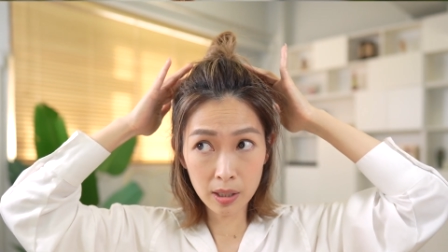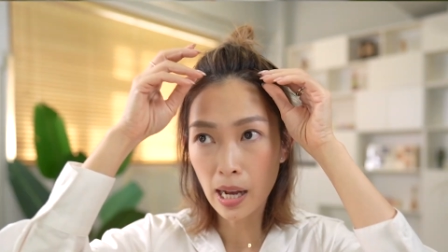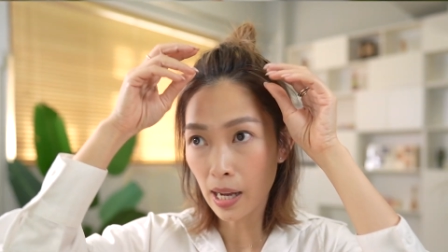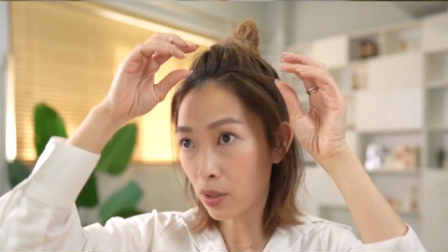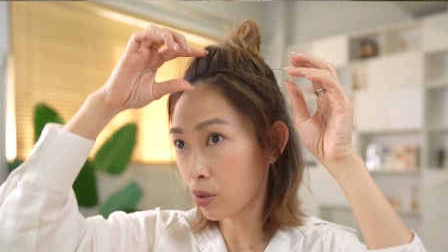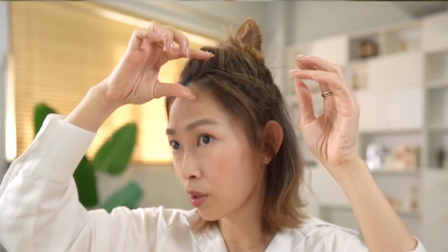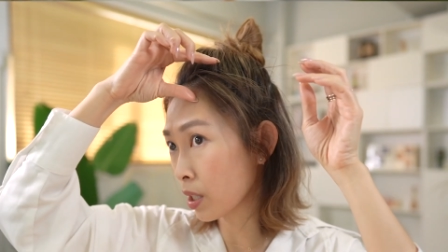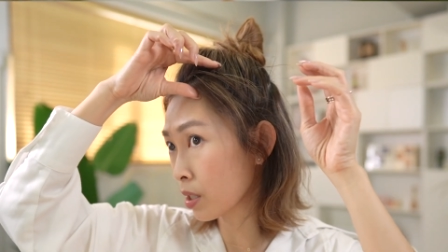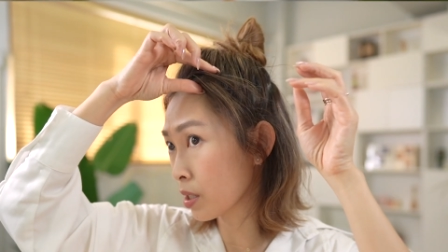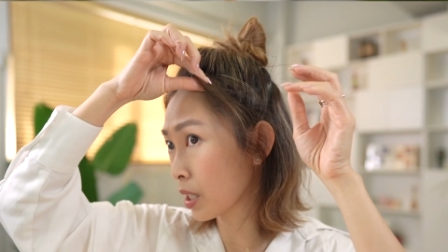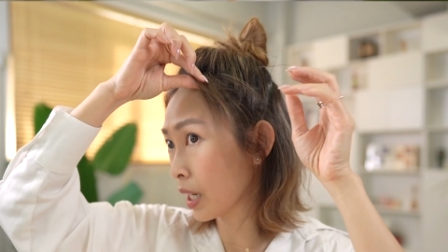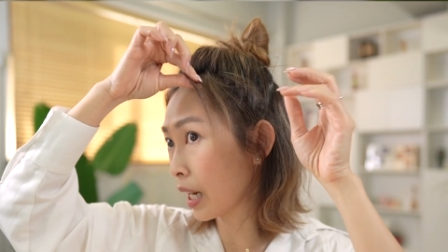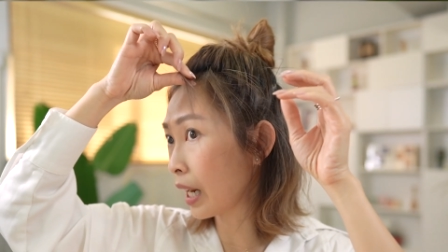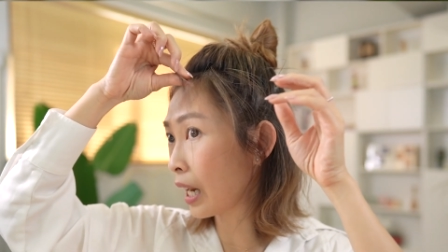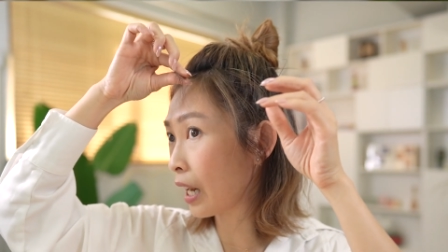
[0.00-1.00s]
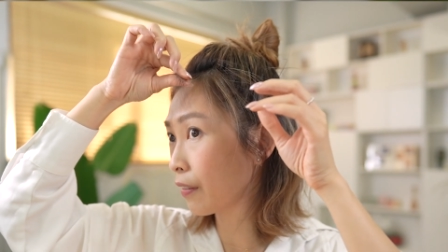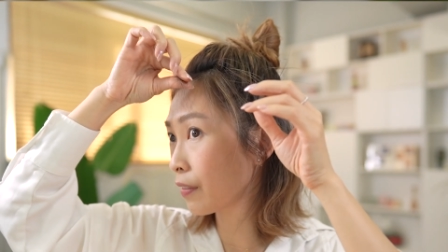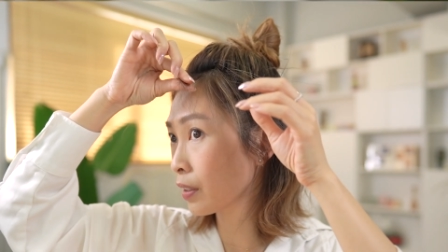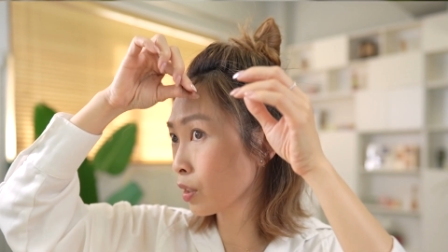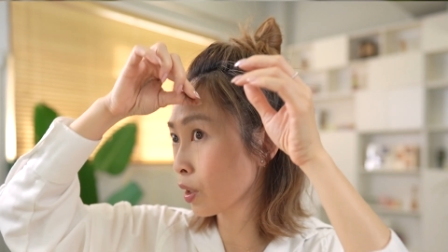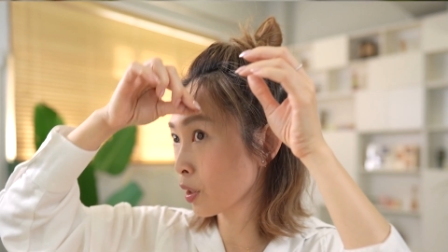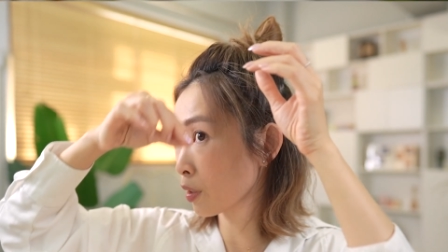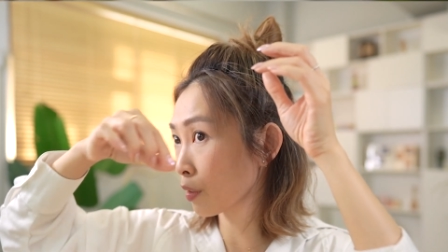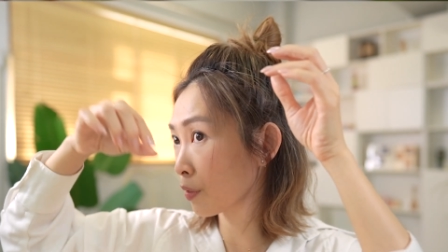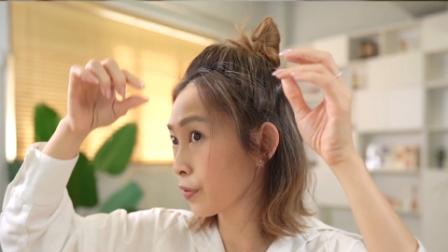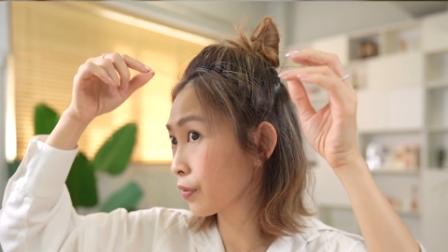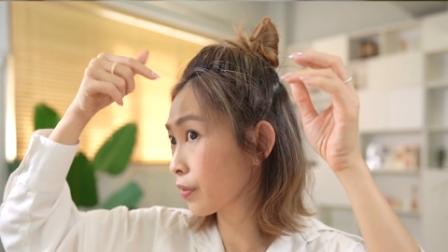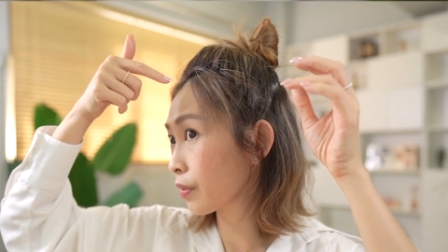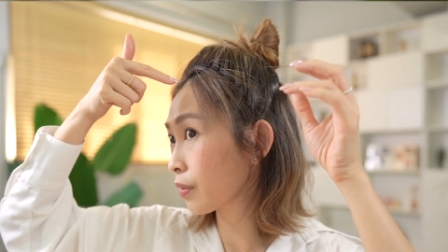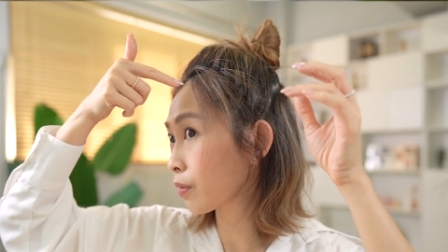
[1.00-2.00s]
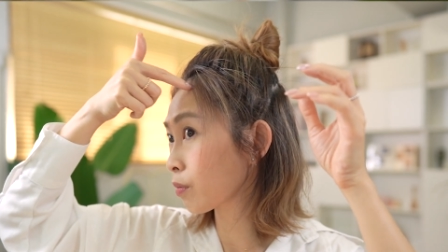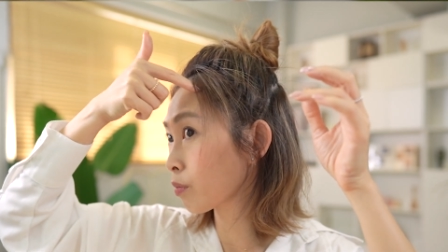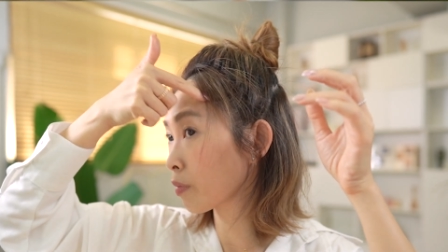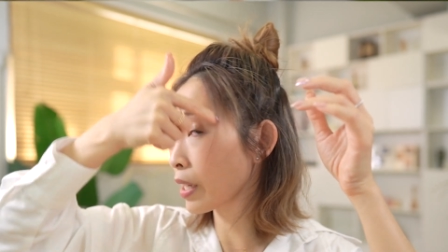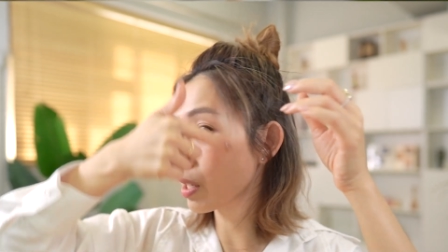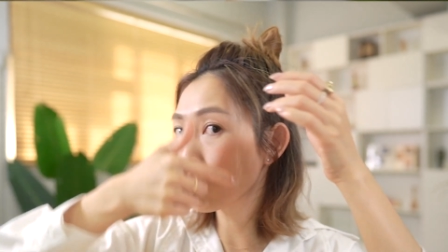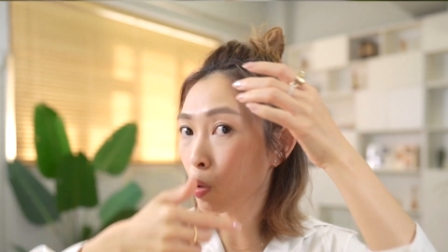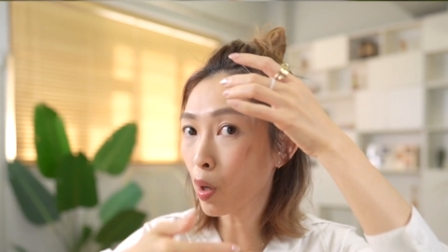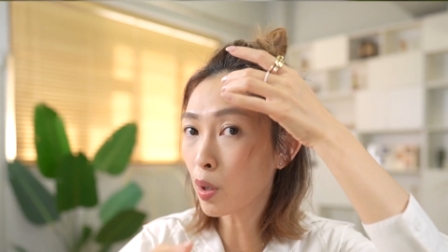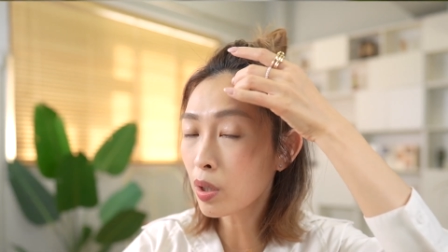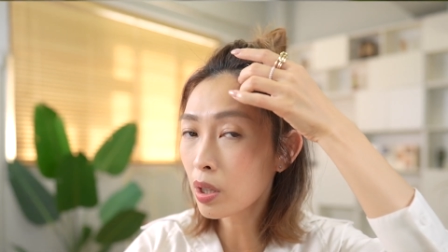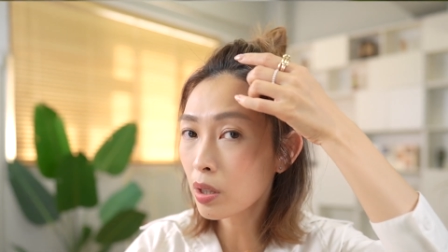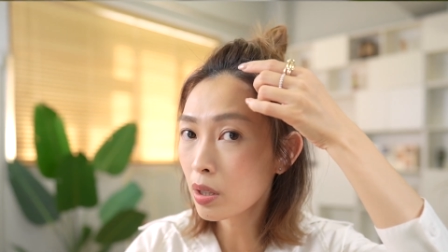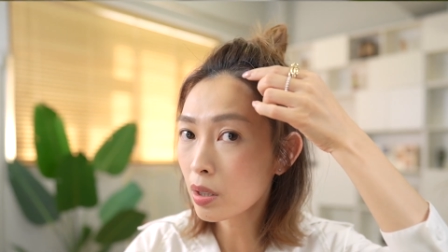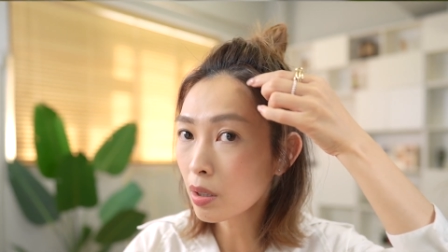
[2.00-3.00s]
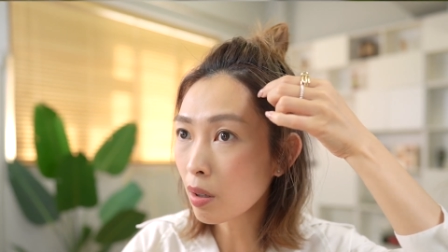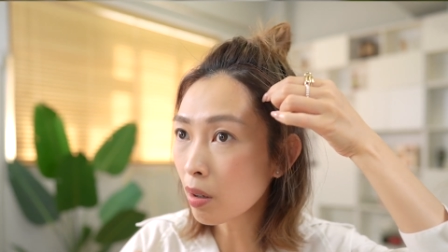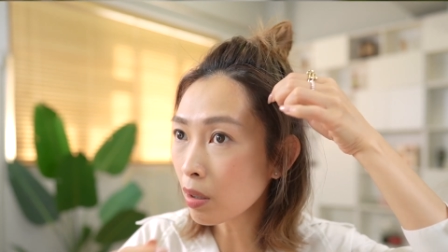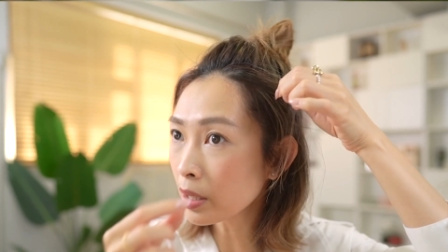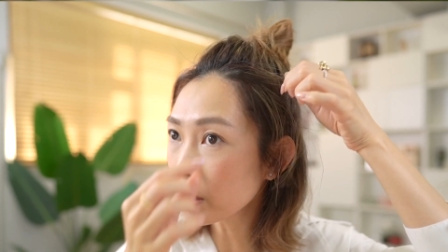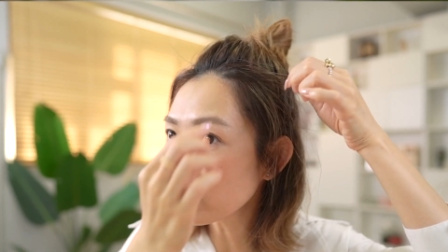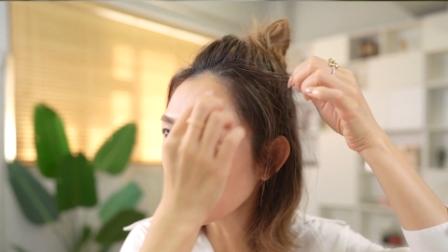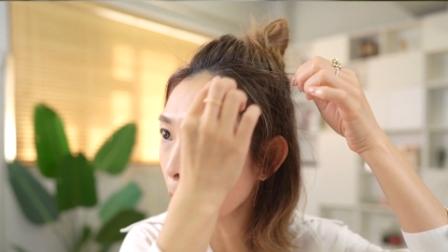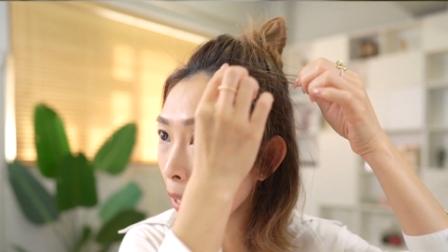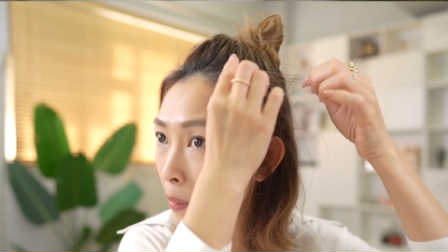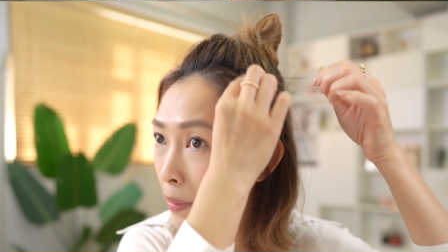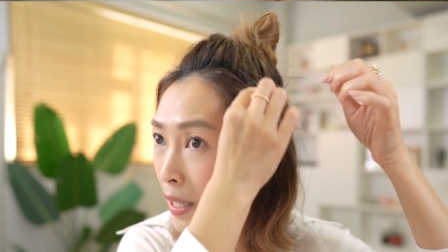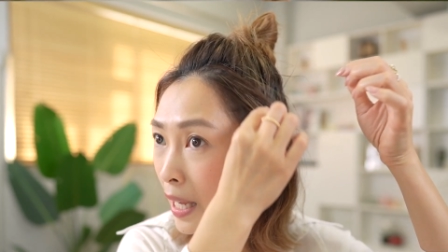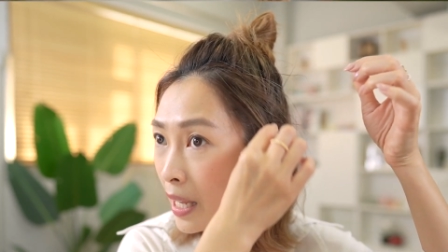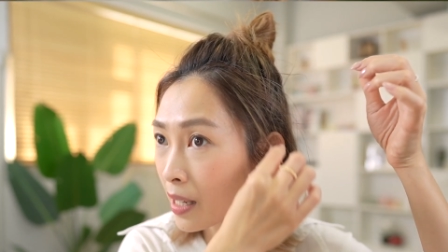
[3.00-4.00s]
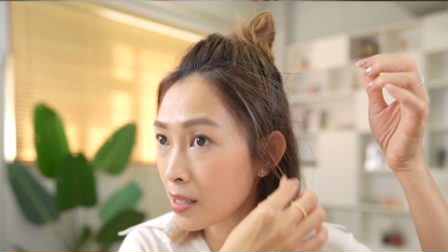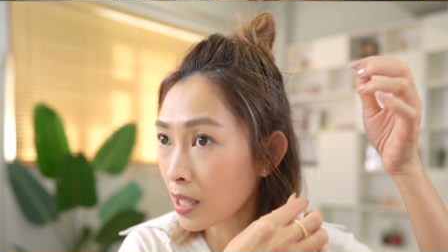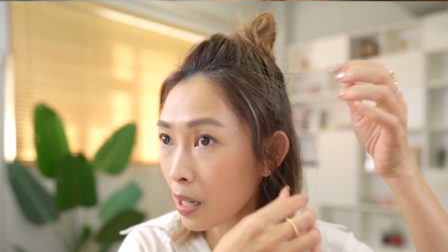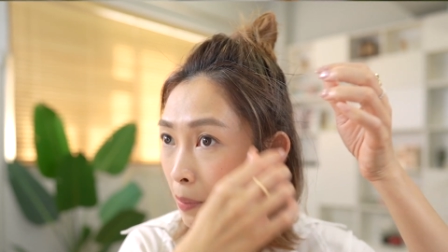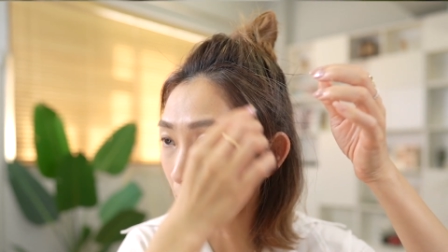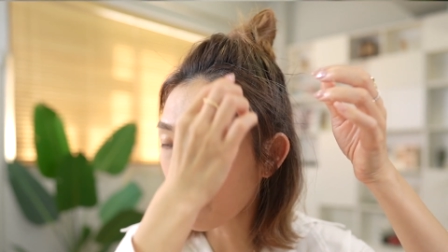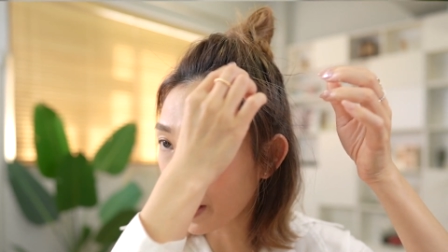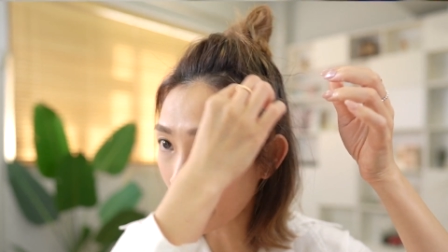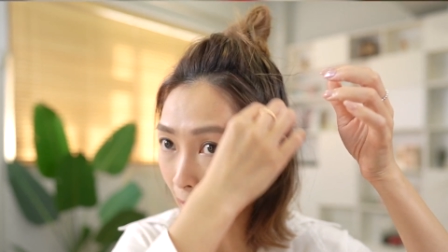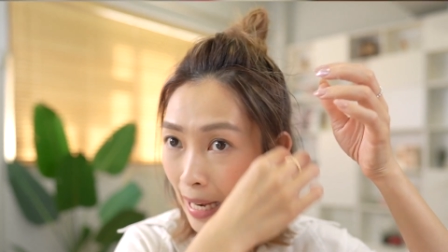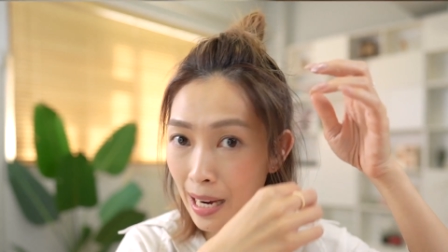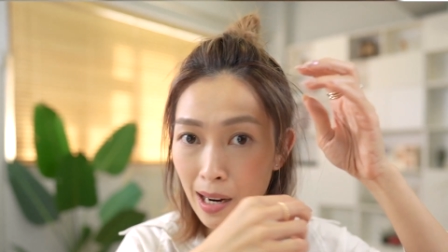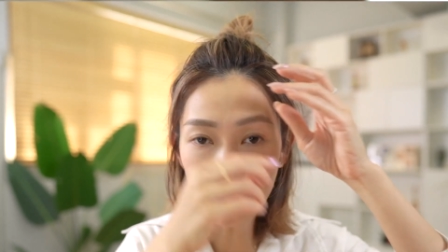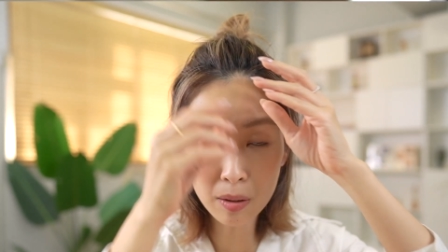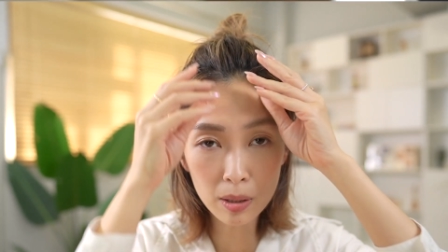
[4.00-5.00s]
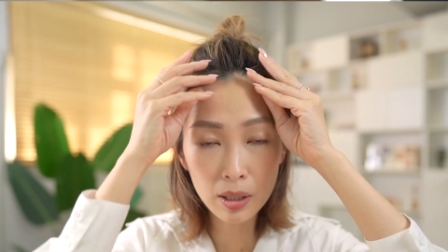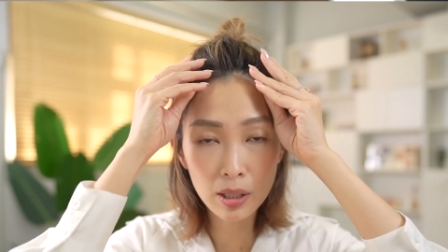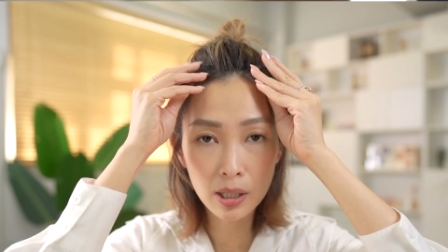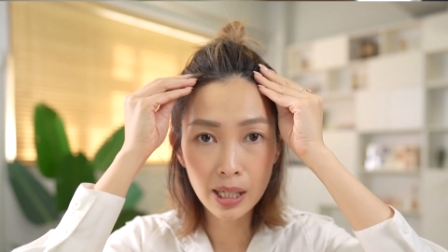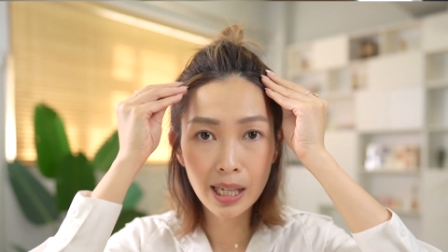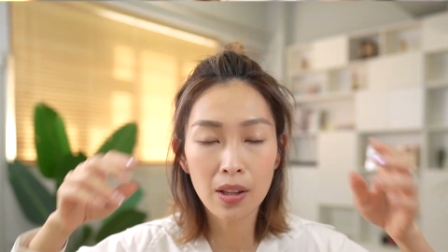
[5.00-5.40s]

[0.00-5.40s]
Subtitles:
As you can see, I have a lot of regrowth or little baby hairs coming back out.